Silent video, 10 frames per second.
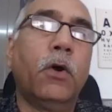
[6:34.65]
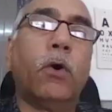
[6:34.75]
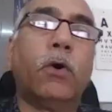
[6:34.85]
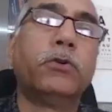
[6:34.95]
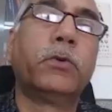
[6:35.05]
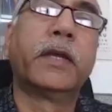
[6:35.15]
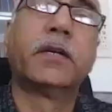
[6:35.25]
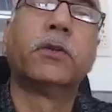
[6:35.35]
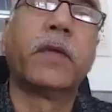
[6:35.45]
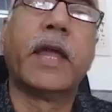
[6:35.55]
or you get
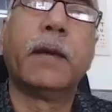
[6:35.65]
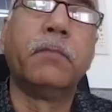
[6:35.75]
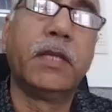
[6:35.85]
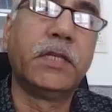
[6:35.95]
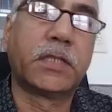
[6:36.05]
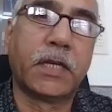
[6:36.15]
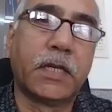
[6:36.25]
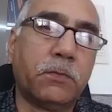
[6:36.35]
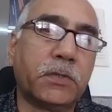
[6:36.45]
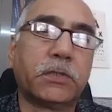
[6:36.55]
into the MD
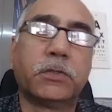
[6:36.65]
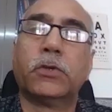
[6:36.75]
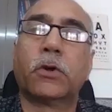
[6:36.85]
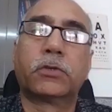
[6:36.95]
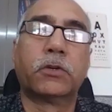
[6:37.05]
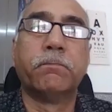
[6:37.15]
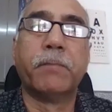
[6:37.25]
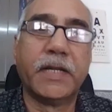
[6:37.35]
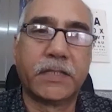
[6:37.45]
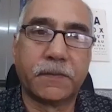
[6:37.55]
side, which is the Doctor of
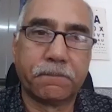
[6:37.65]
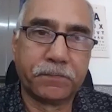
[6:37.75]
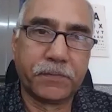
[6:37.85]
Medicine.